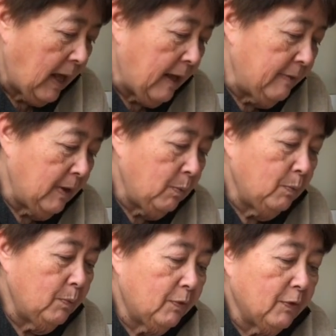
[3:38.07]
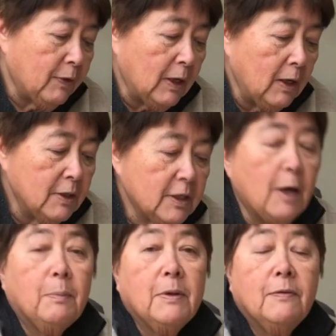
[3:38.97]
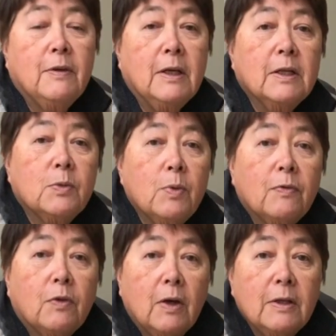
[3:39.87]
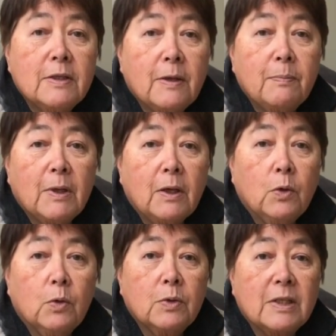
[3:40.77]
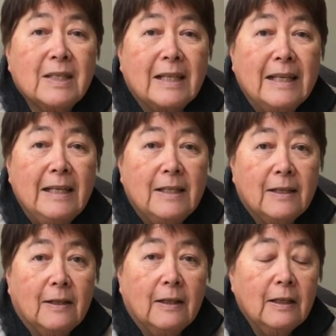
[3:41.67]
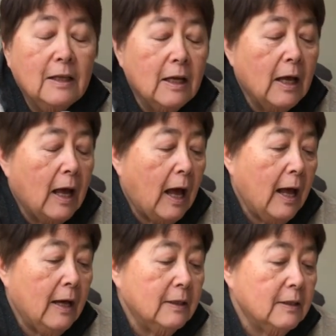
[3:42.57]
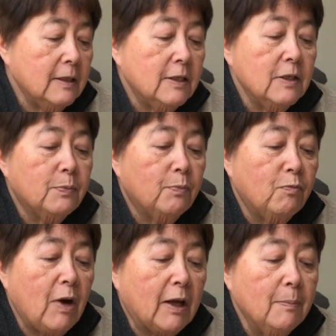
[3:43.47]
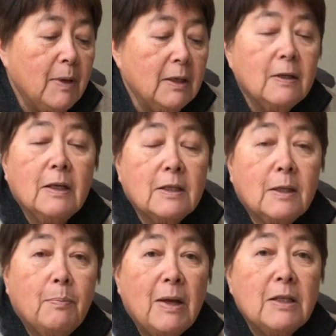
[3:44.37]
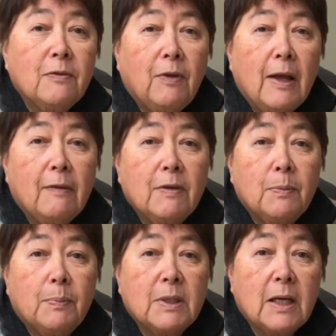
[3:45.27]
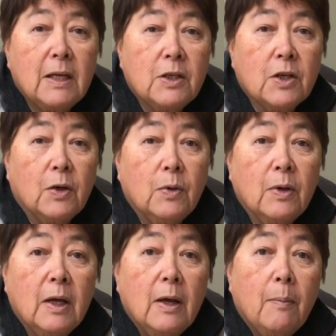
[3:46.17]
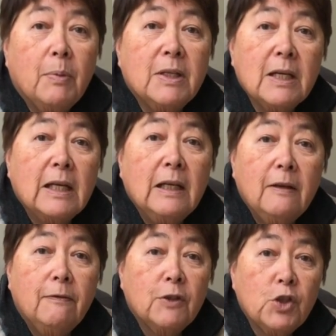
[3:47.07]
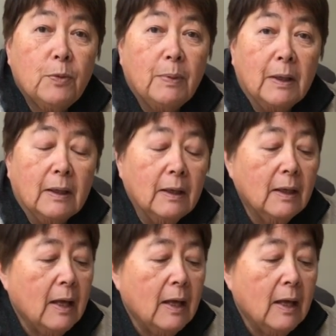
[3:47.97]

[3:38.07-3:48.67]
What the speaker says: And then for the last couple of years, we've grown something called Sagitta. And this is recommended as the best flavoured potato, particularly for chipping.